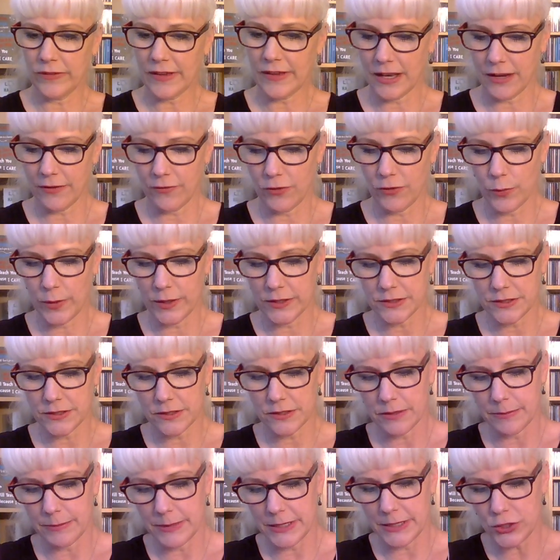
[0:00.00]
we said if you went
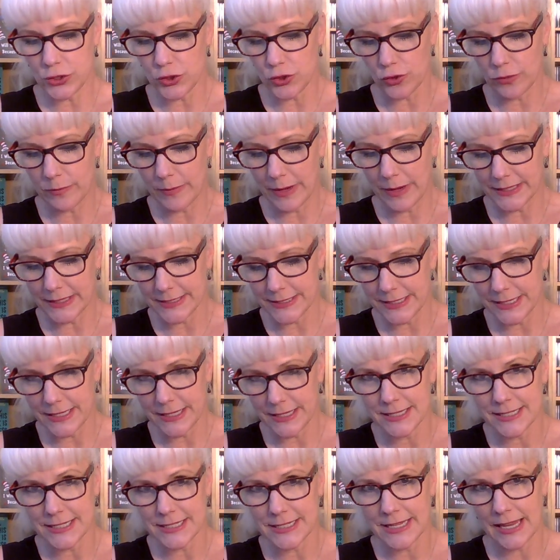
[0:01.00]
to the beach, you might
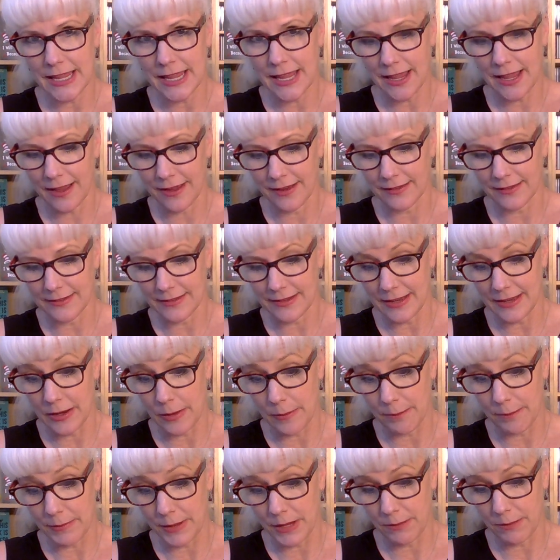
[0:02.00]
see the sand
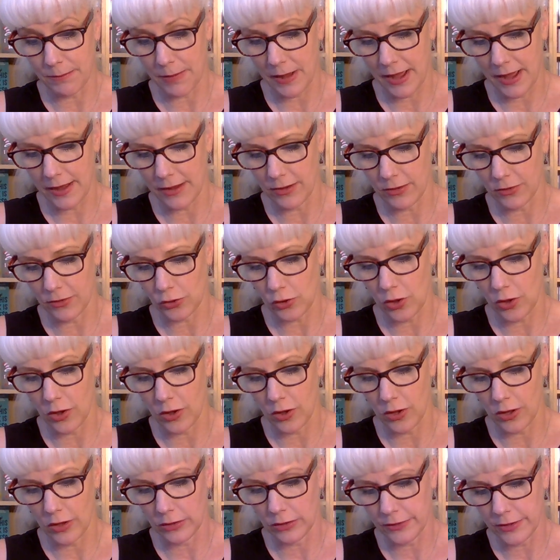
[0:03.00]
in a big pile
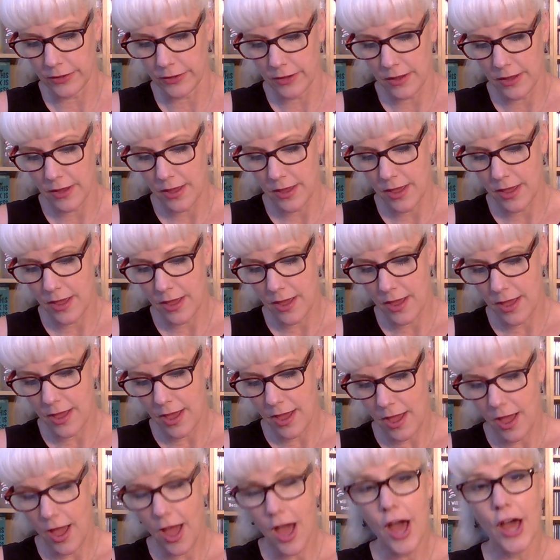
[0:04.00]
called
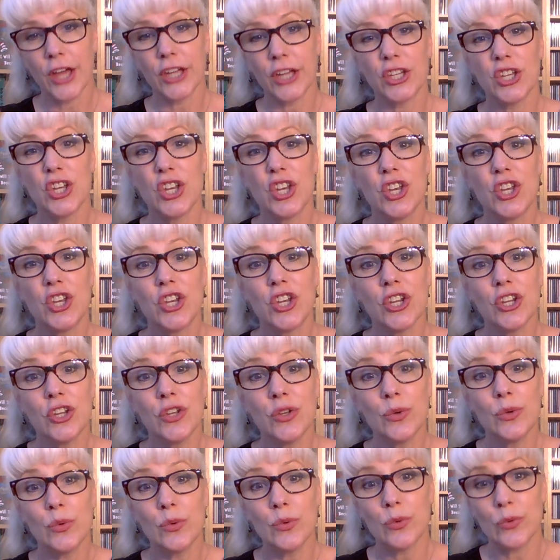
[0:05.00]
a
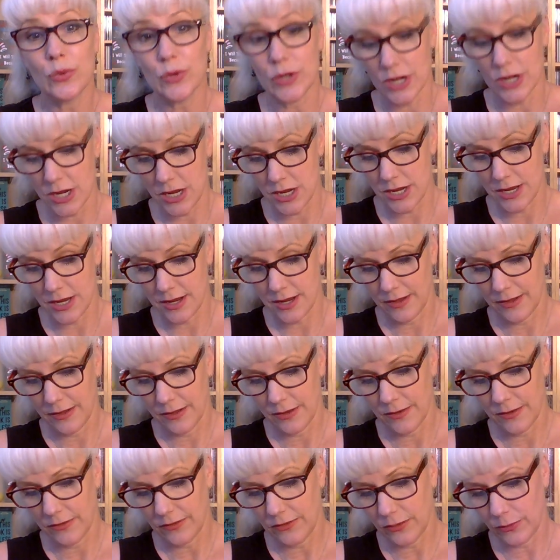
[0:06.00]
dune.
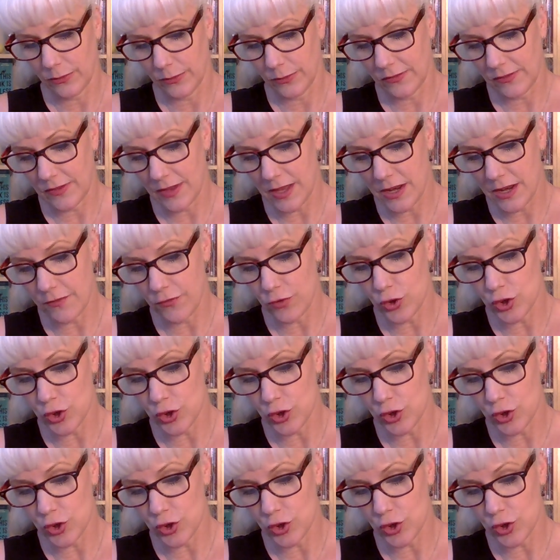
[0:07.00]
So instead